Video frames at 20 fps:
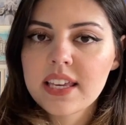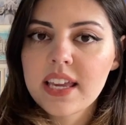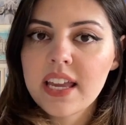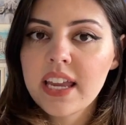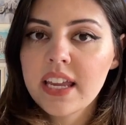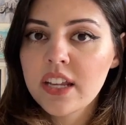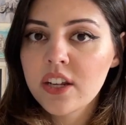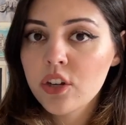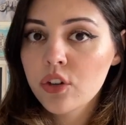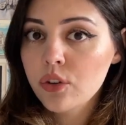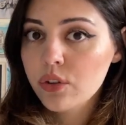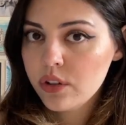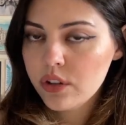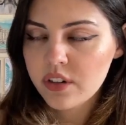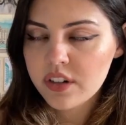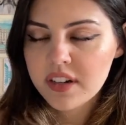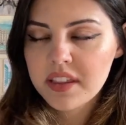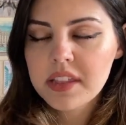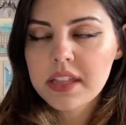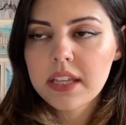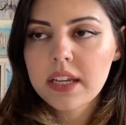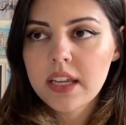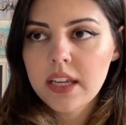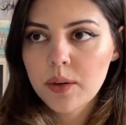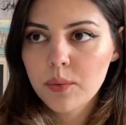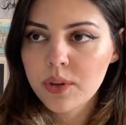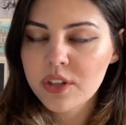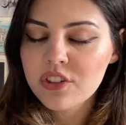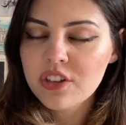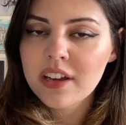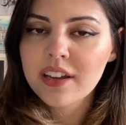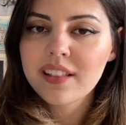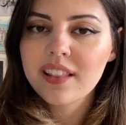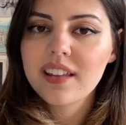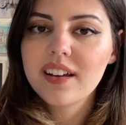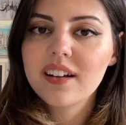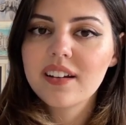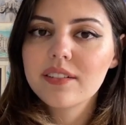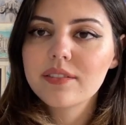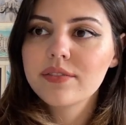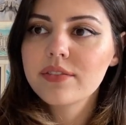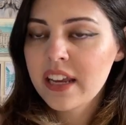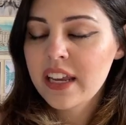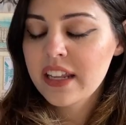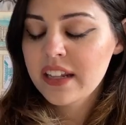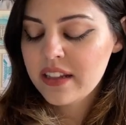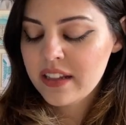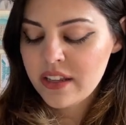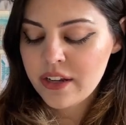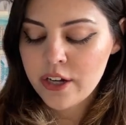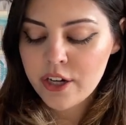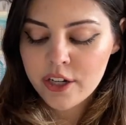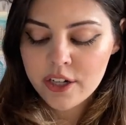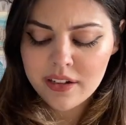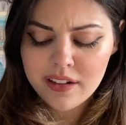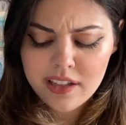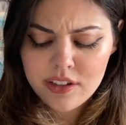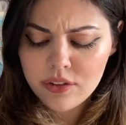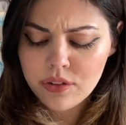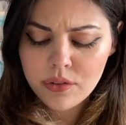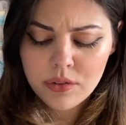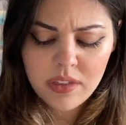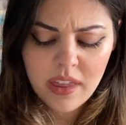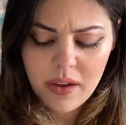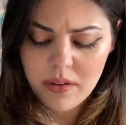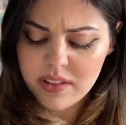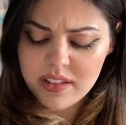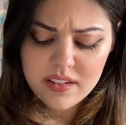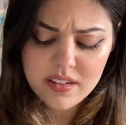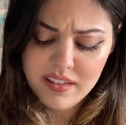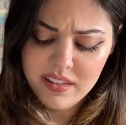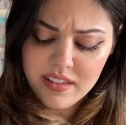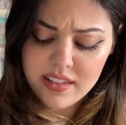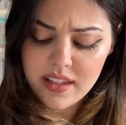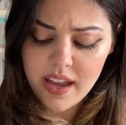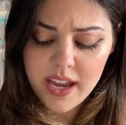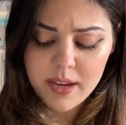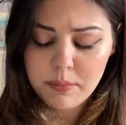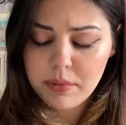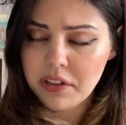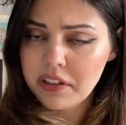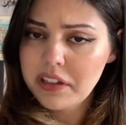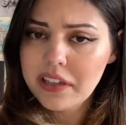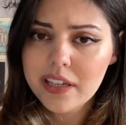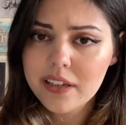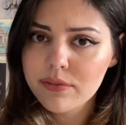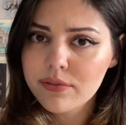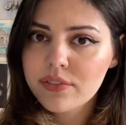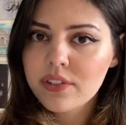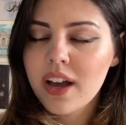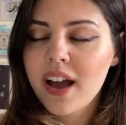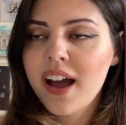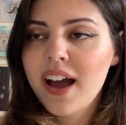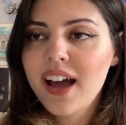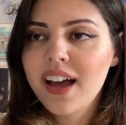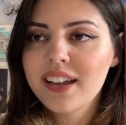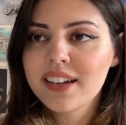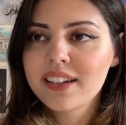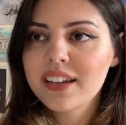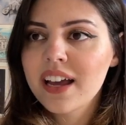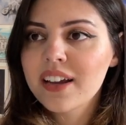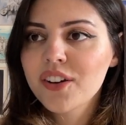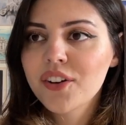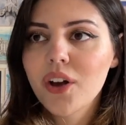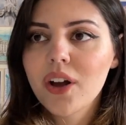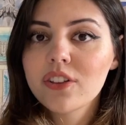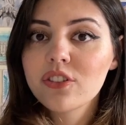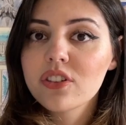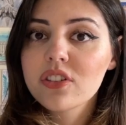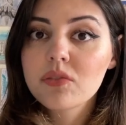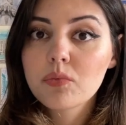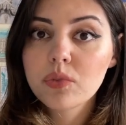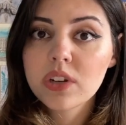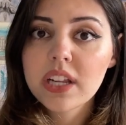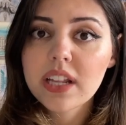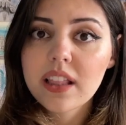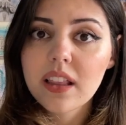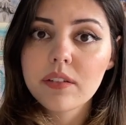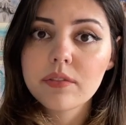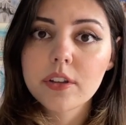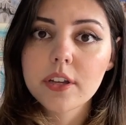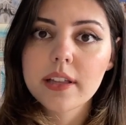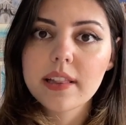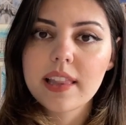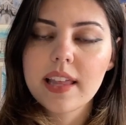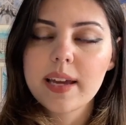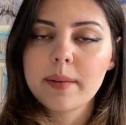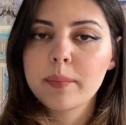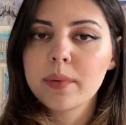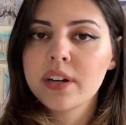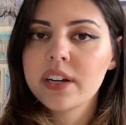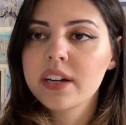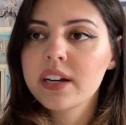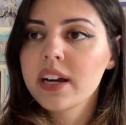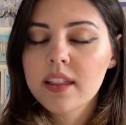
in New York City, which I love, in the early 2000s, I believe, and I don't know, I just really love the glamour.